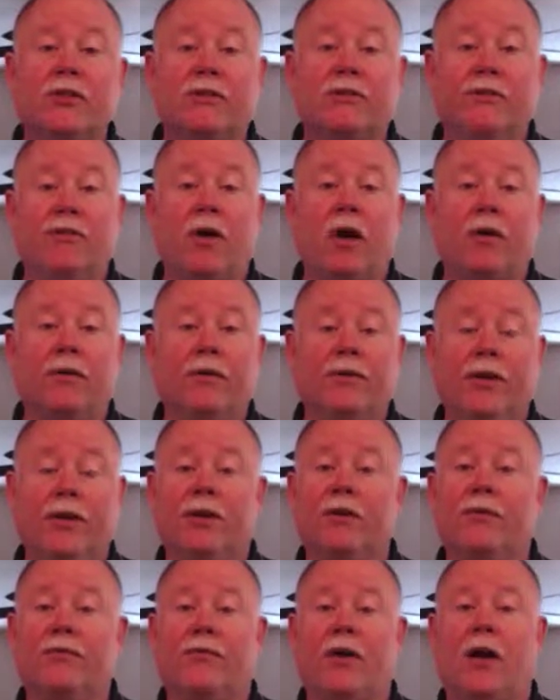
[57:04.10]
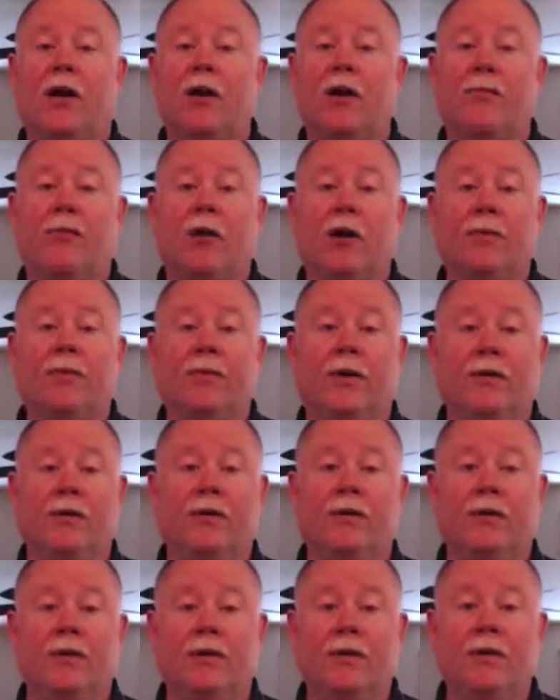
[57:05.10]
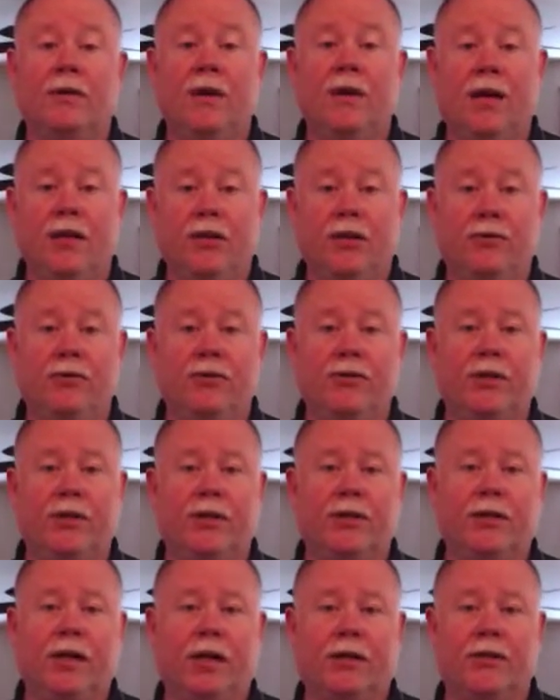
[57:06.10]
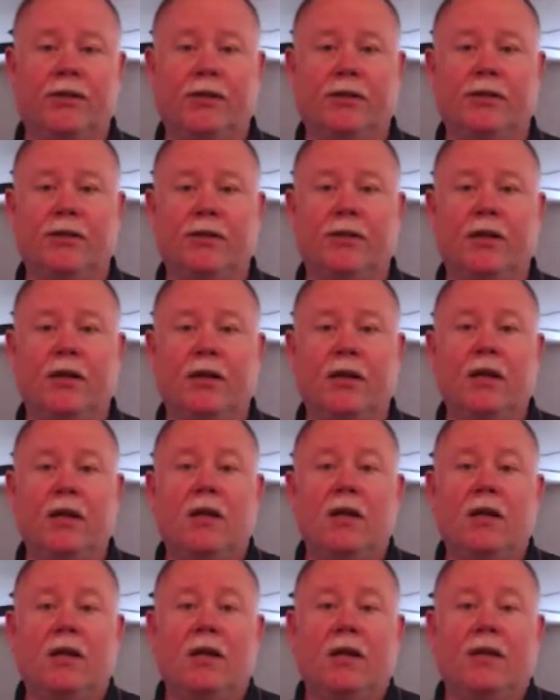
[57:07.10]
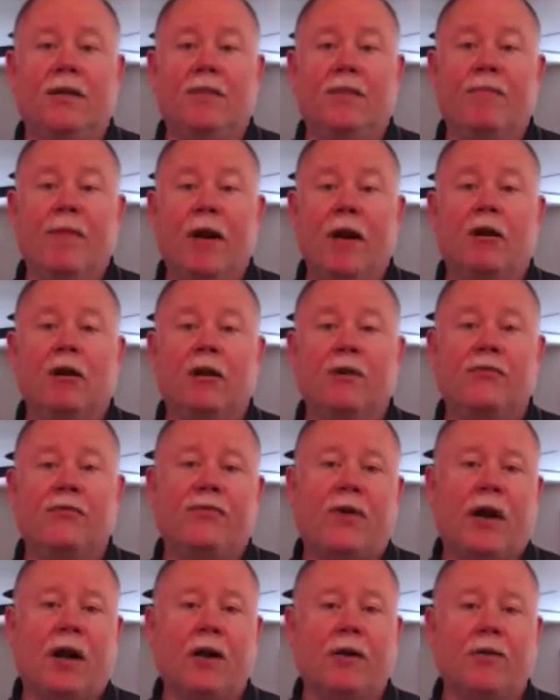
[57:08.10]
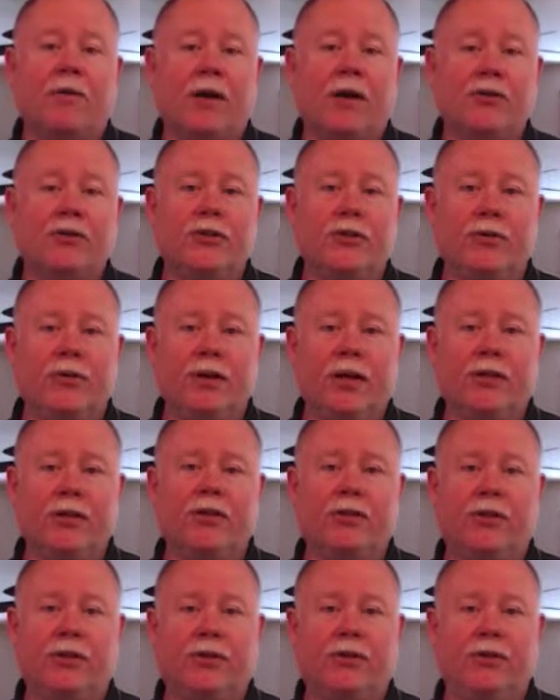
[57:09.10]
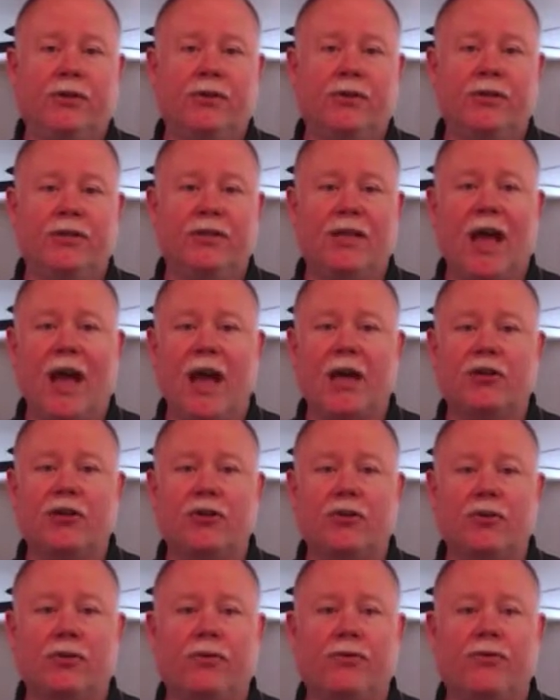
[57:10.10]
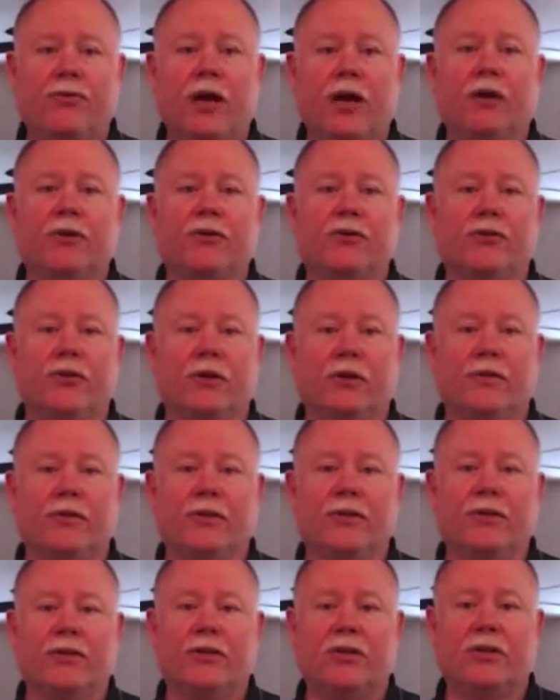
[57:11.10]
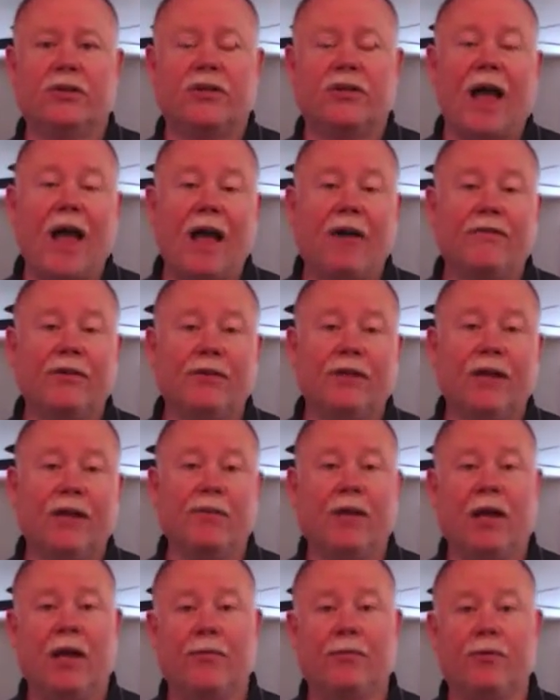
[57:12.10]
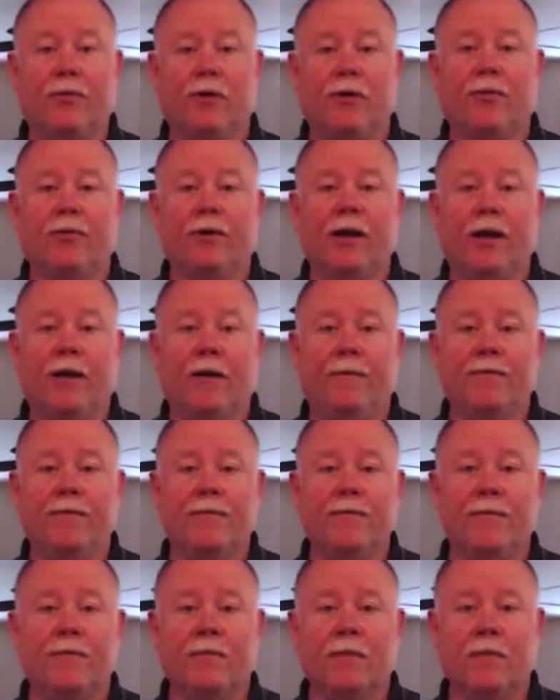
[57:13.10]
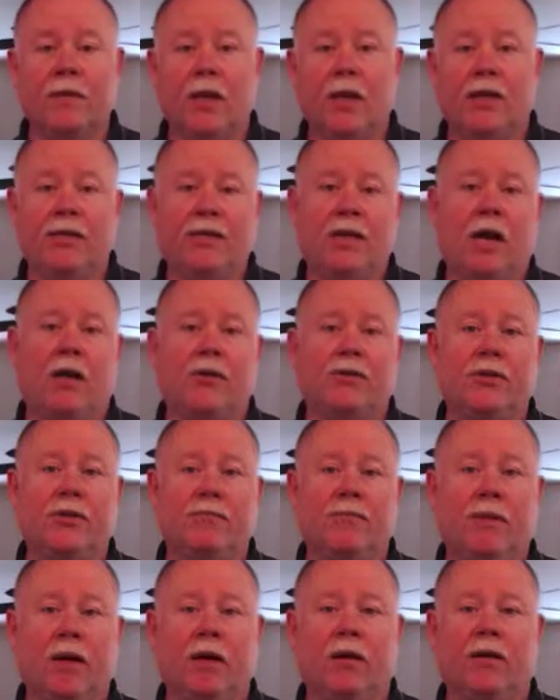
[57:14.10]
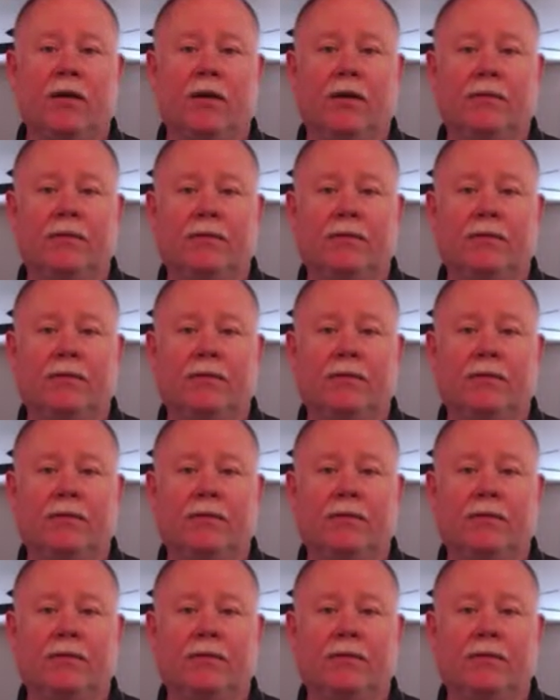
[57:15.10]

Volunteer Fire Department in Houston, Texas, the Maryland Fire Rescue Institute's National Fire Service Staff and Command Program in Towson, Maryland,